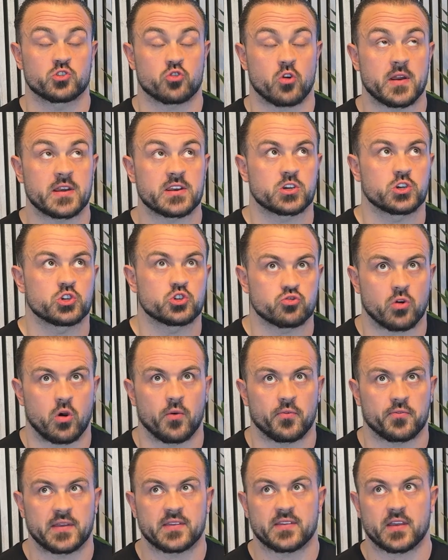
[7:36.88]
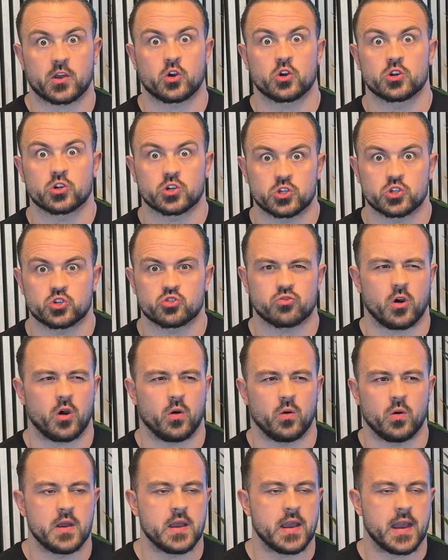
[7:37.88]
to control things I couldn't
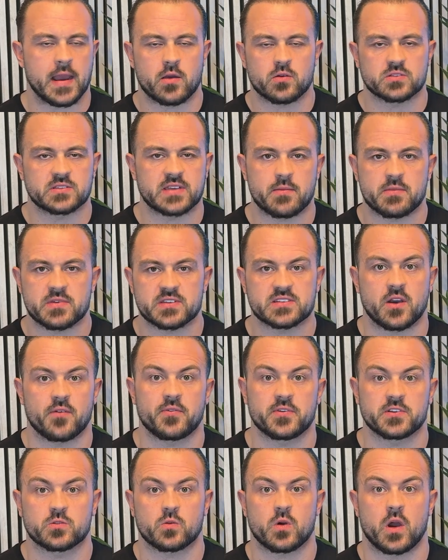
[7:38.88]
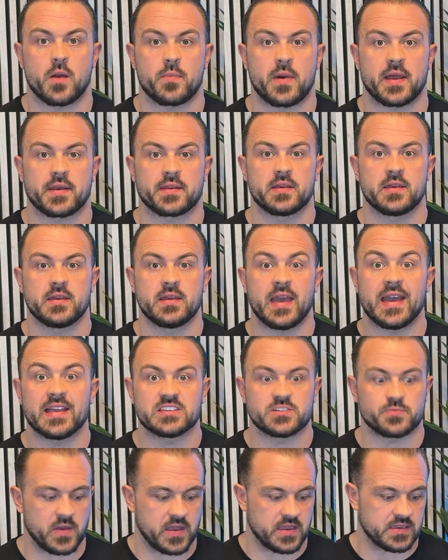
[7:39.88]
control. And I was getting myself into quite a bad
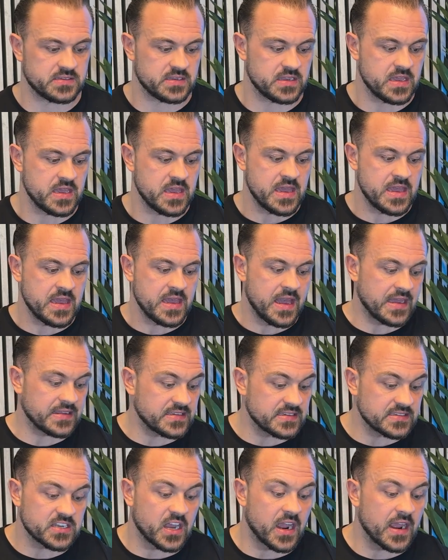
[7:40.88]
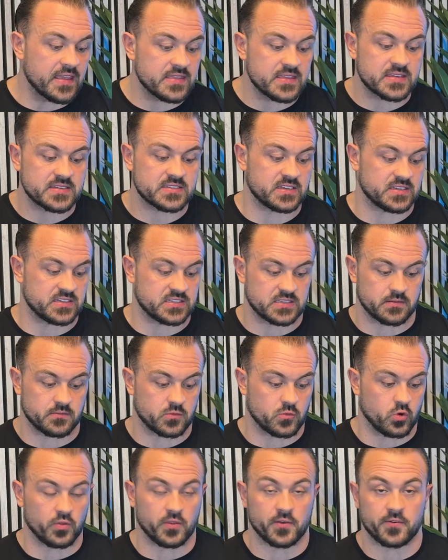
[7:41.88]
headspace. I designed this system
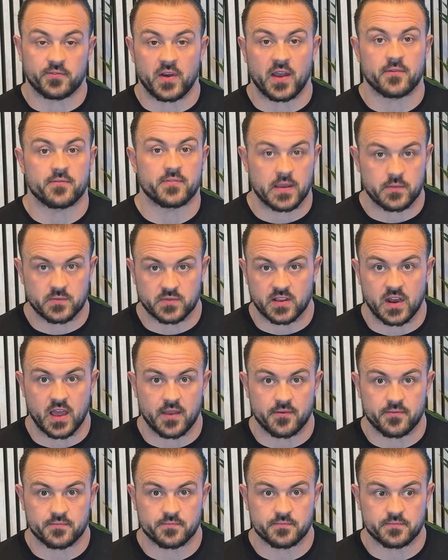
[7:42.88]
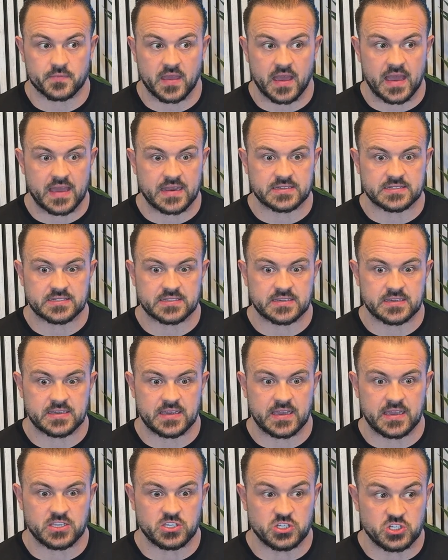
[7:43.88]
called the 5 Flames of Life. And
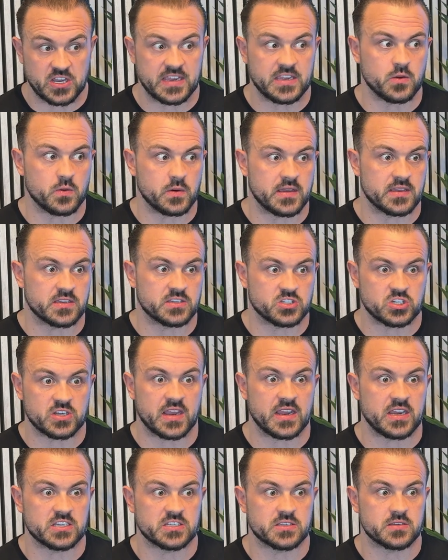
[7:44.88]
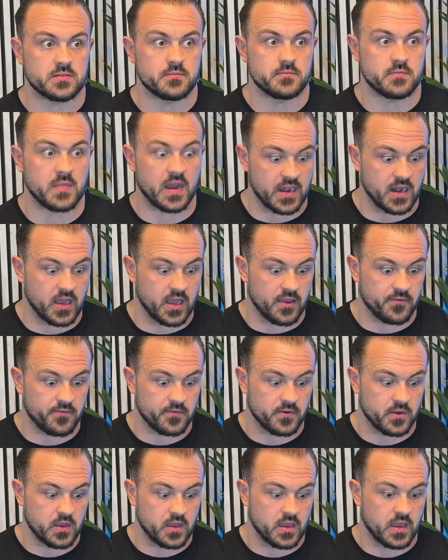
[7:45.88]
it genuinely has changed my life,
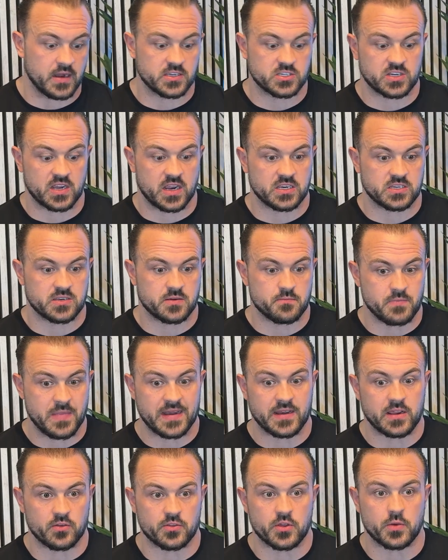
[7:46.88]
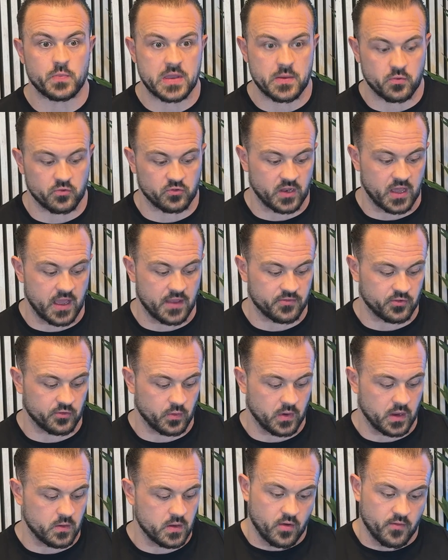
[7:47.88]
and it's changed many other people's lives as
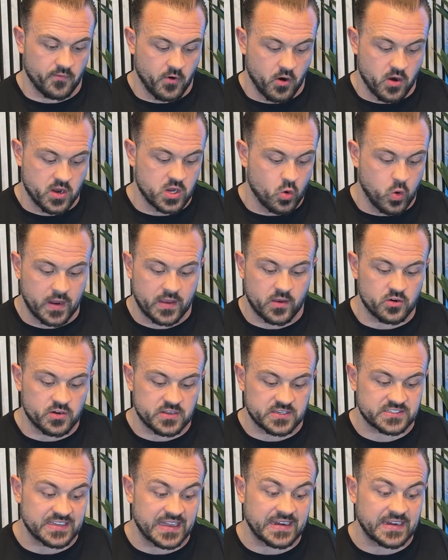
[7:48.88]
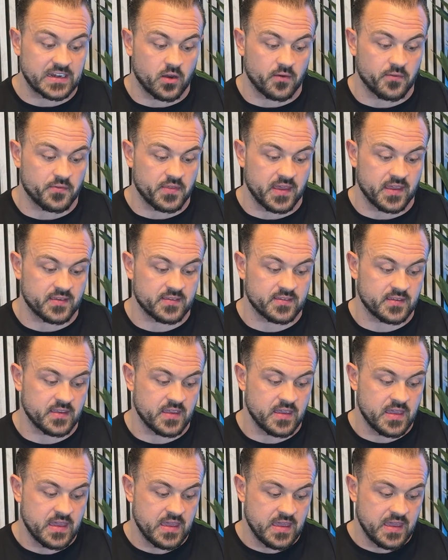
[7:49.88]
well. Very quick understanding of this
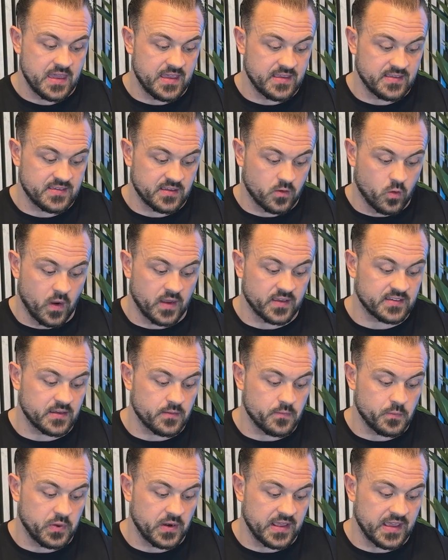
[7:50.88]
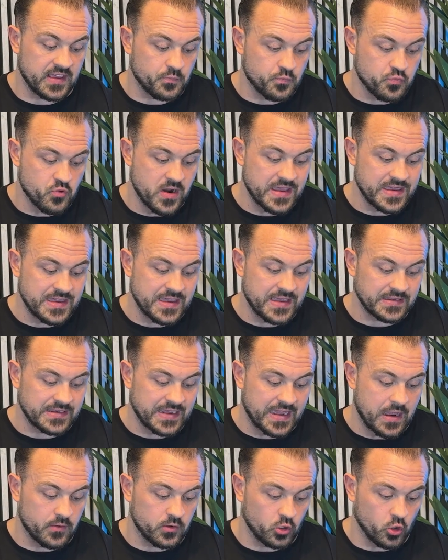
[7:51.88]
is quite simply, it's breaking
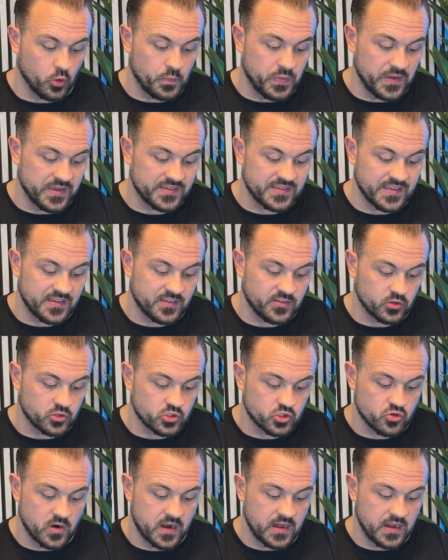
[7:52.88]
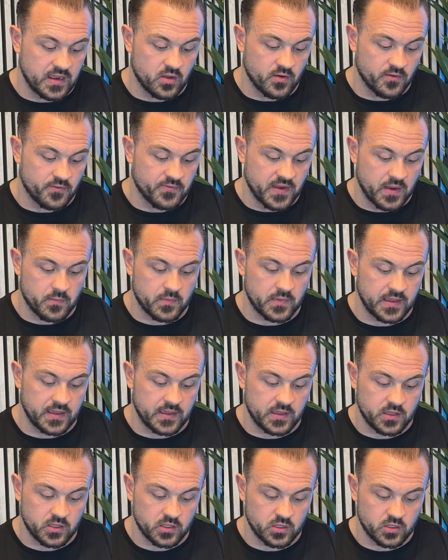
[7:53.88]
down your business, your training, your
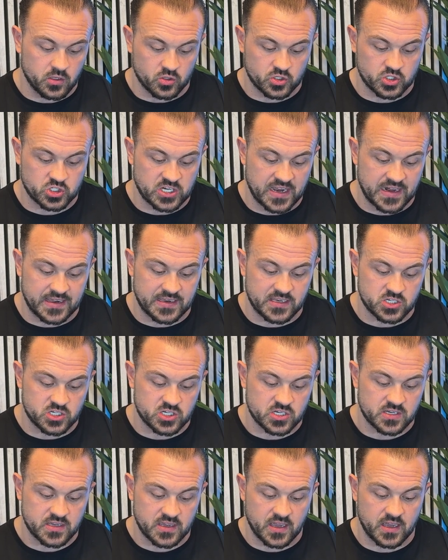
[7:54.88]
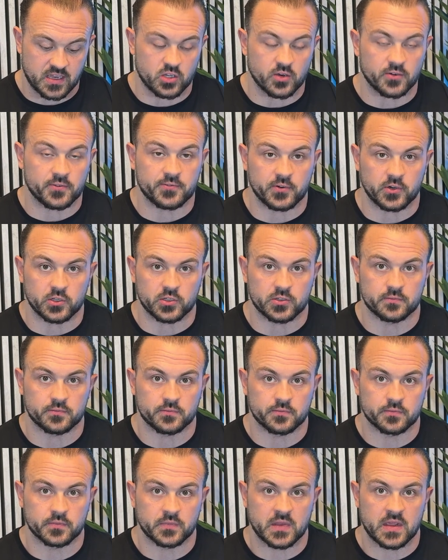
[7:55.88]
family, your challenge, and your fun.
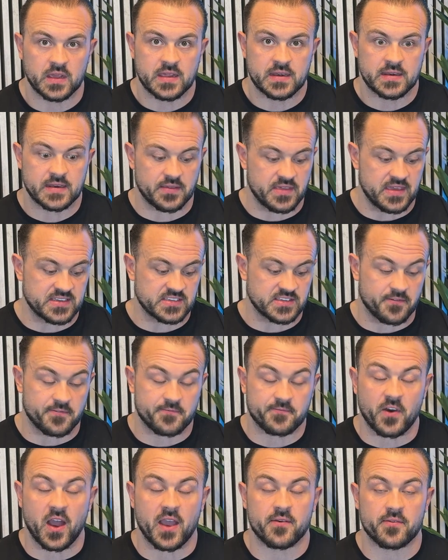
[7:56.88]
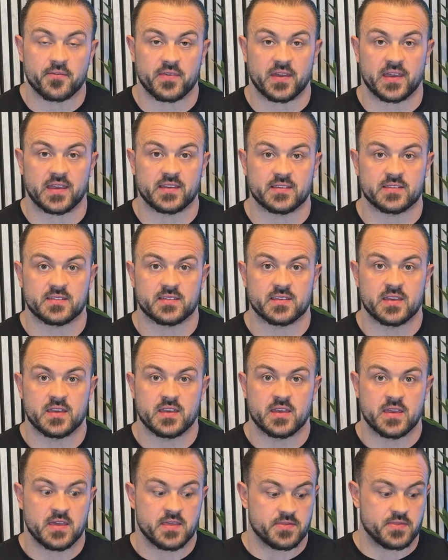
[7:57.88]
Now, these are the 5 things
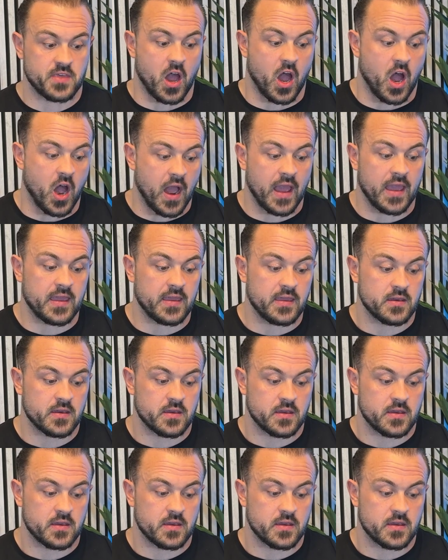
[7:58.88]
that I